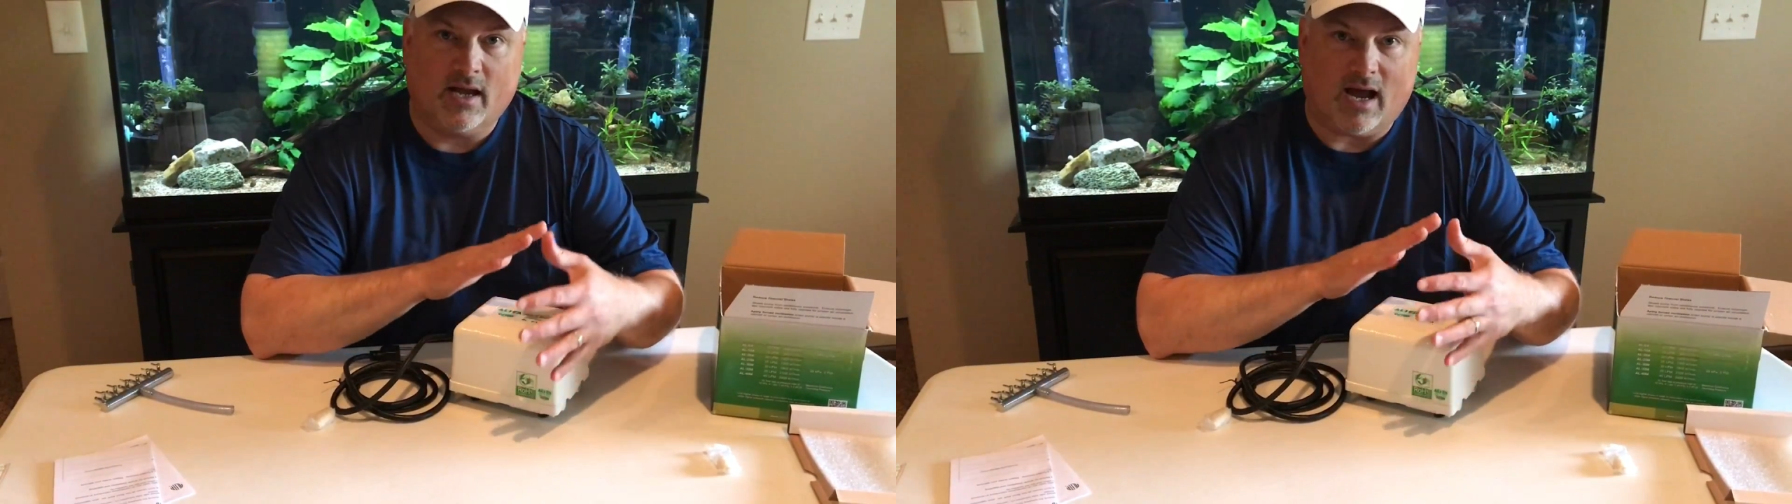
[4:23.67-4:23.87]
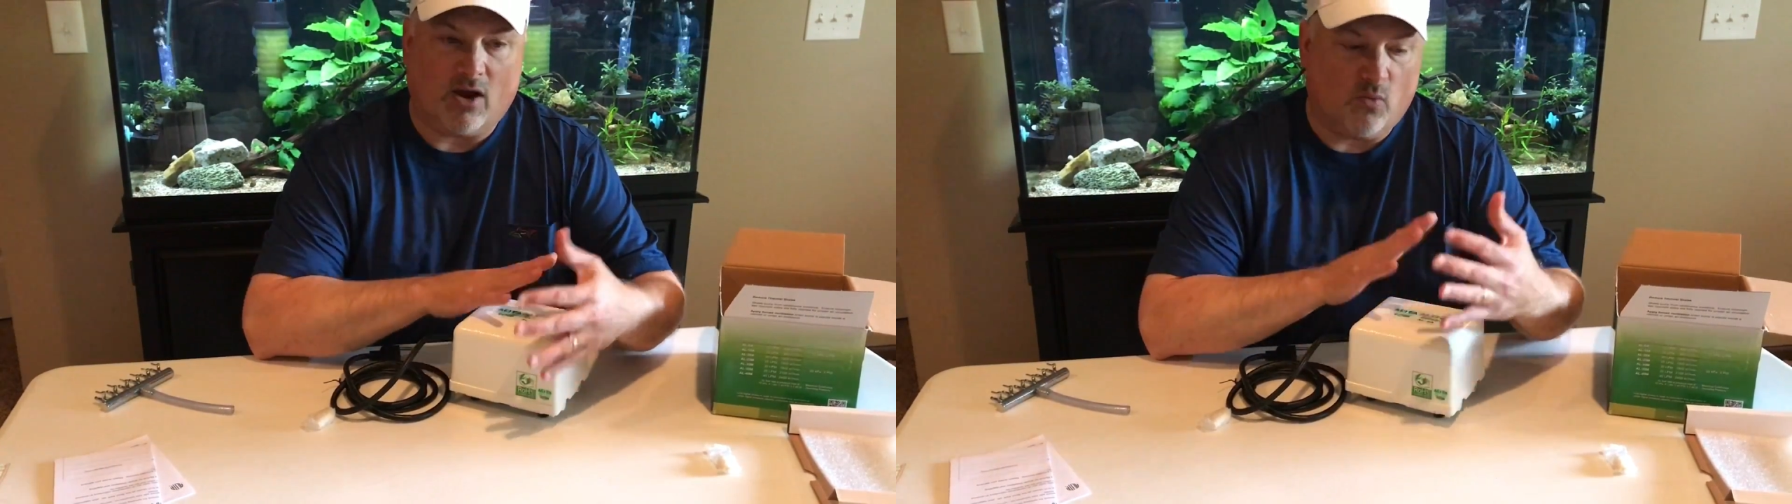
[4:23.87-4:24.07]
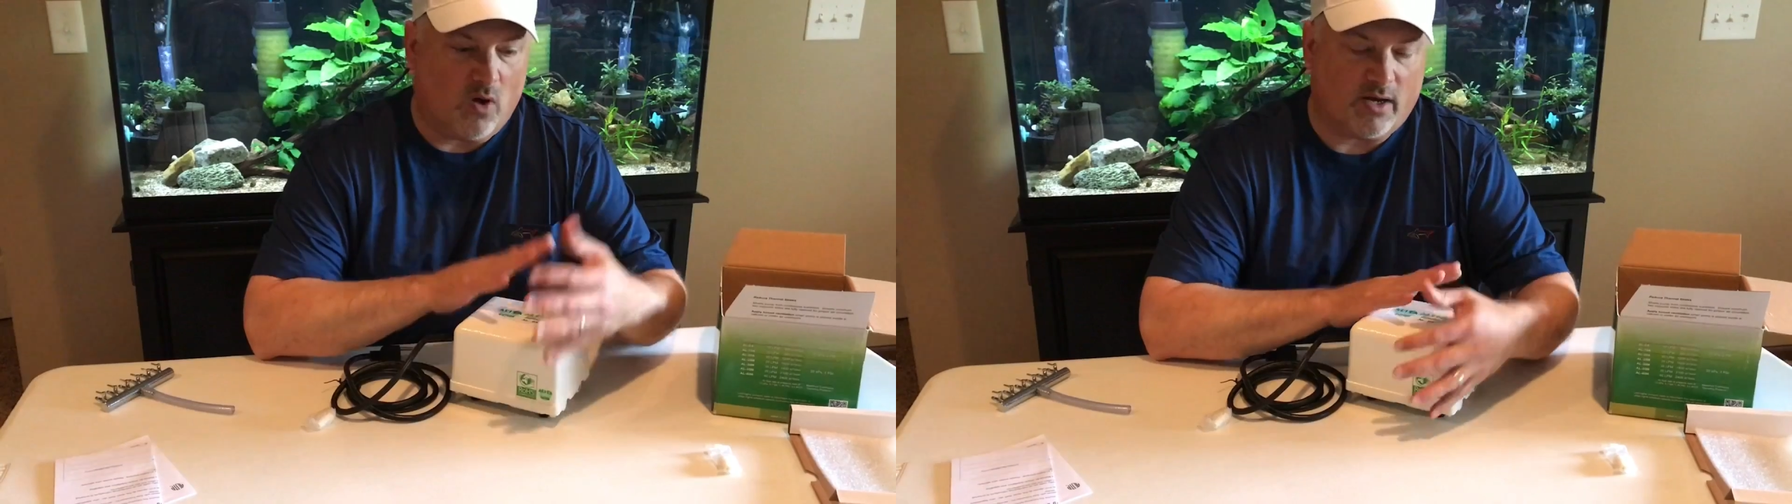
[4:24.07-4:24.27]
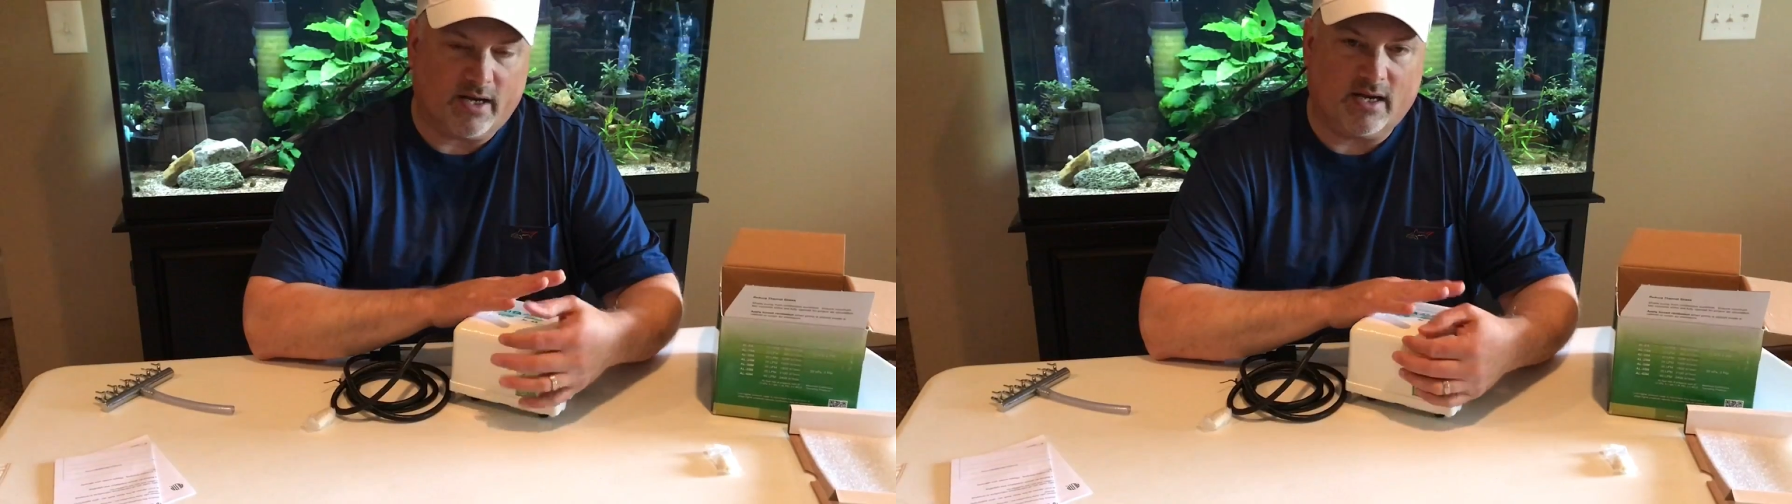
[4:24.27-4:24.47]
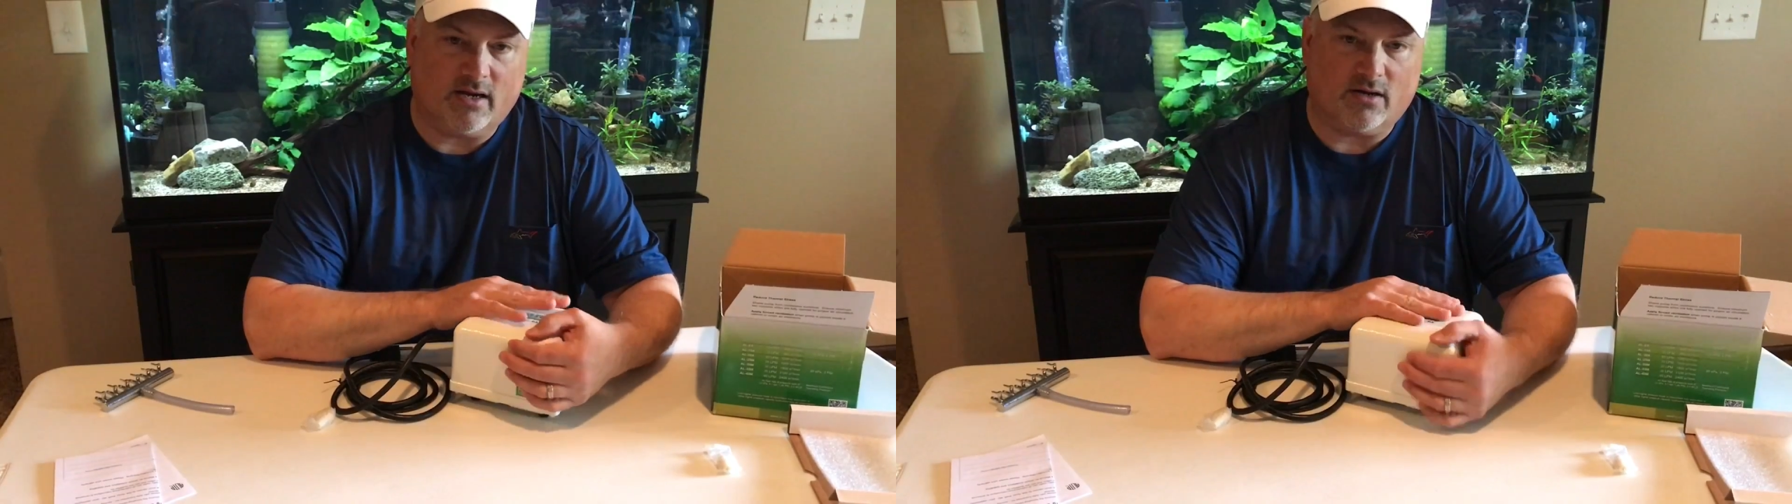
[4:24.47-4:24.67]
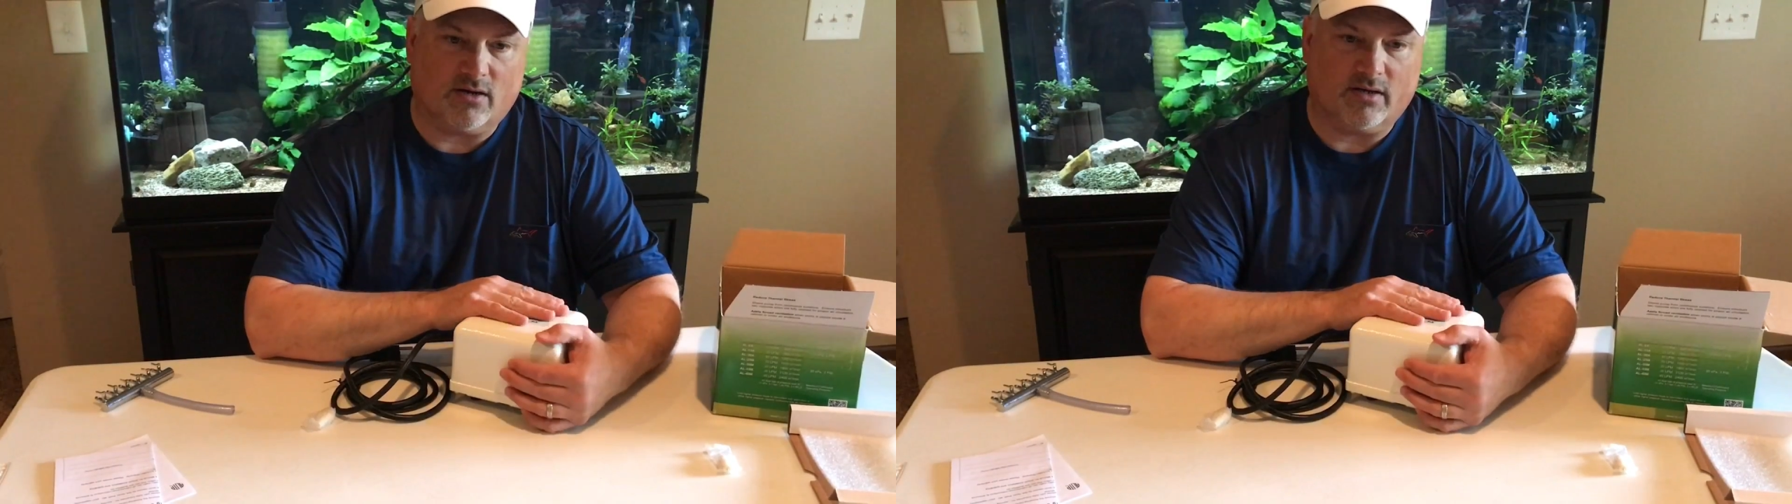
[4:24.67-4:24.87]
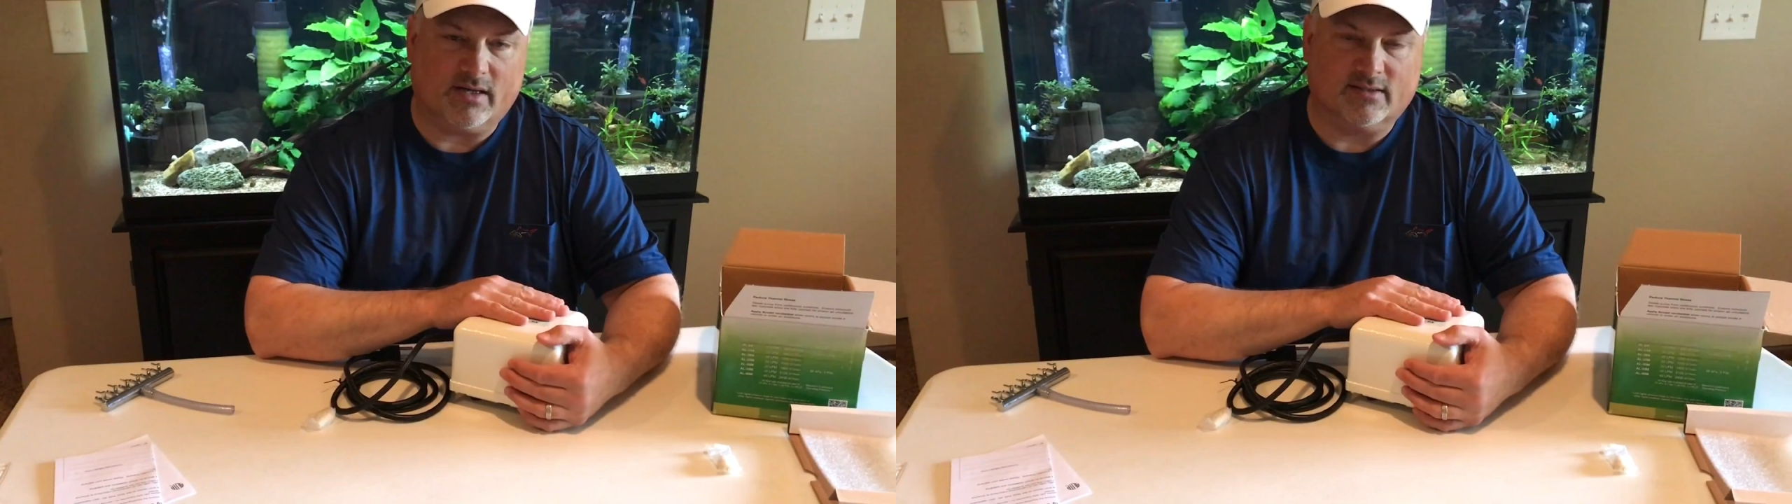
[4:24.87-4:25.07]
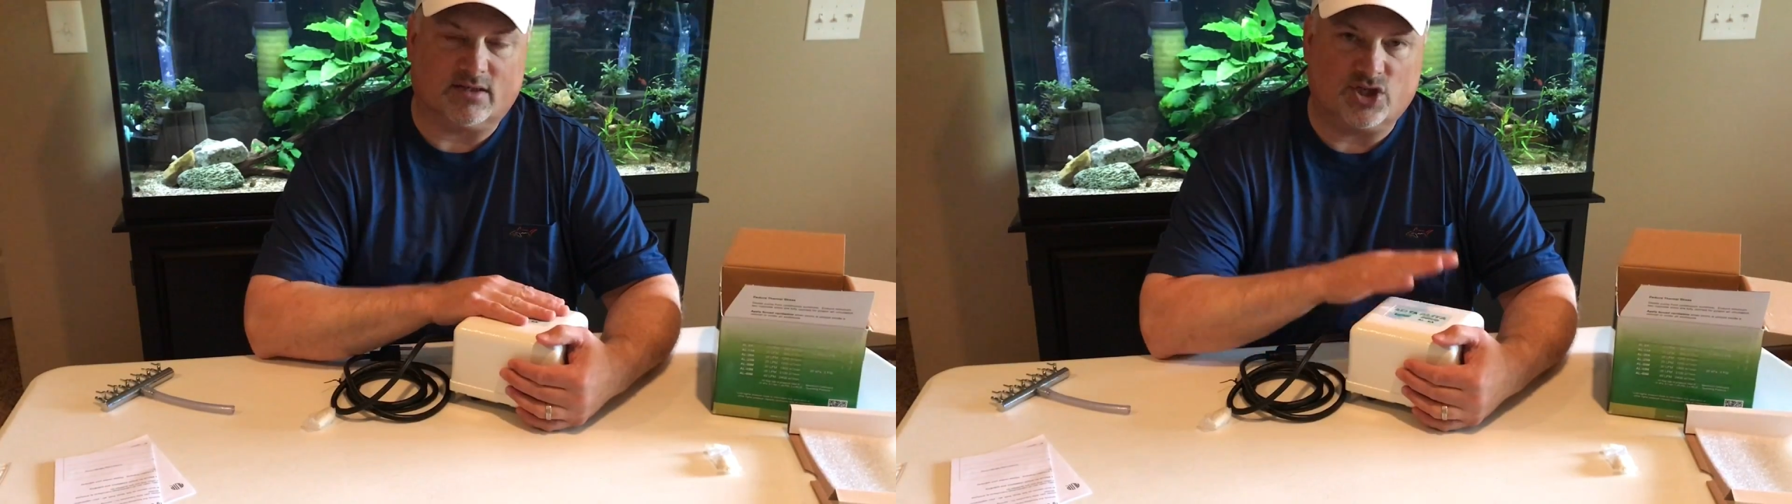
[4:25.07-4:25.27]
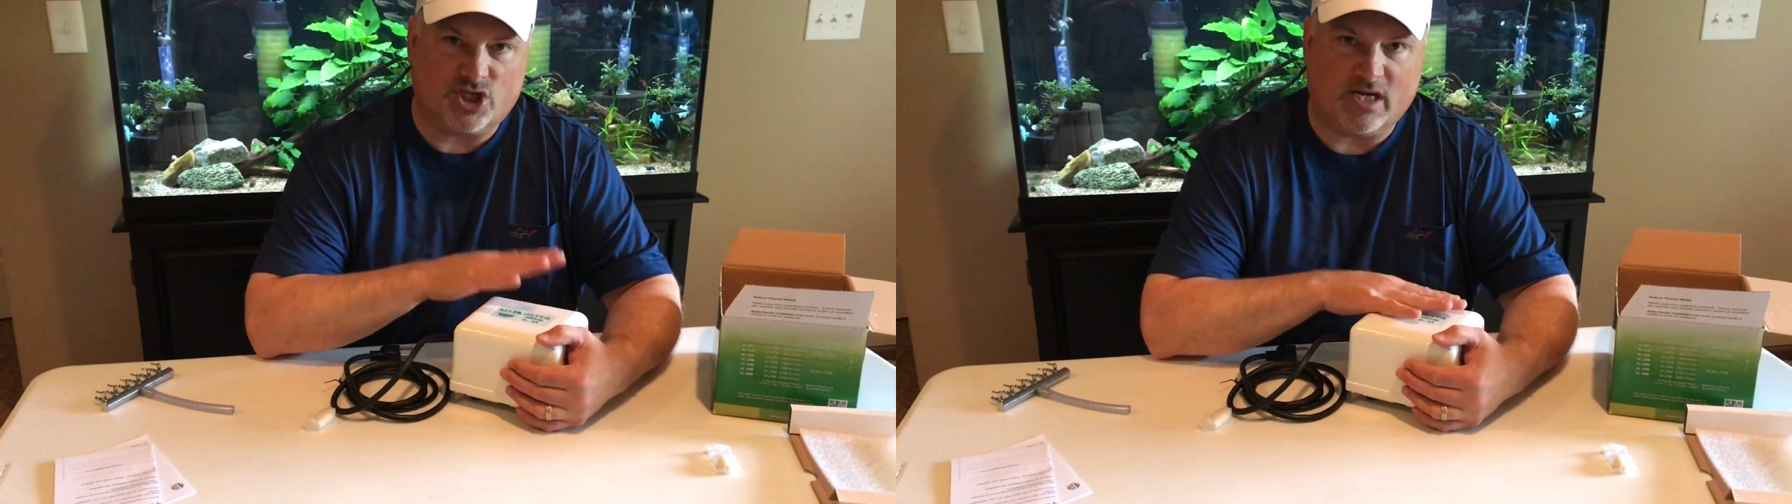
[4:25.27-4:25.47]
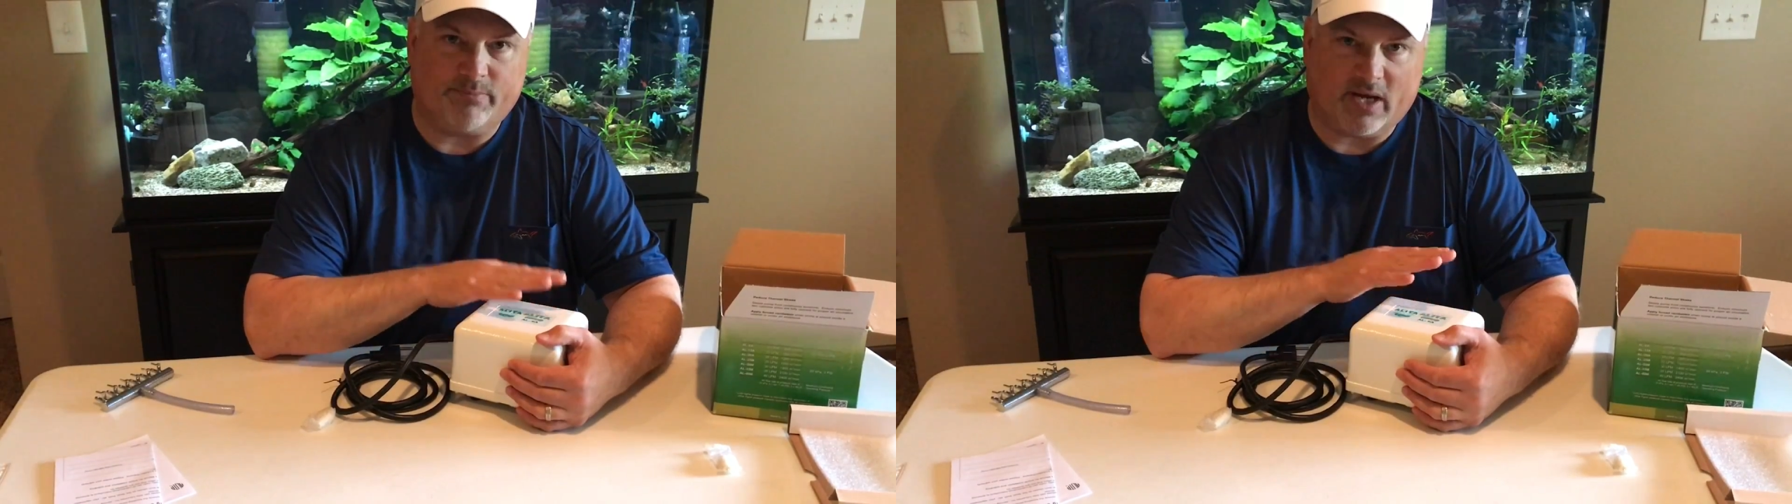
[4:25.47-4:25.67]
I want to hear is a
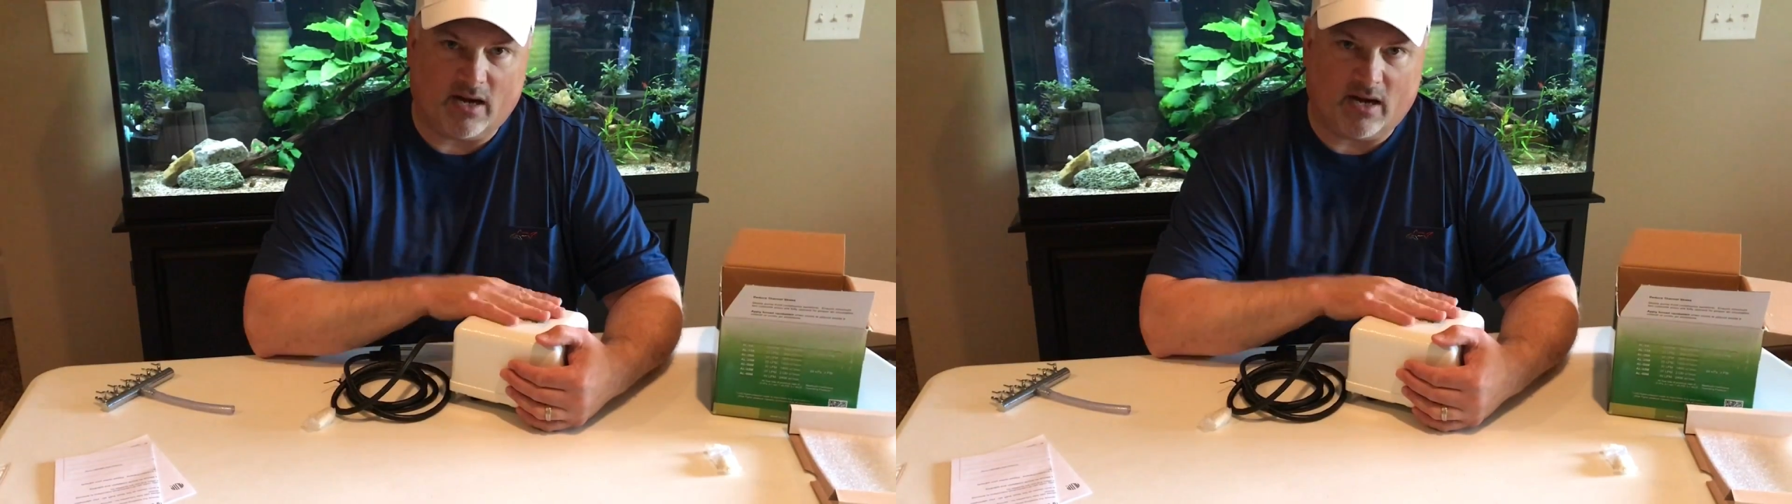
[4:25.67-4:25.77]
cheap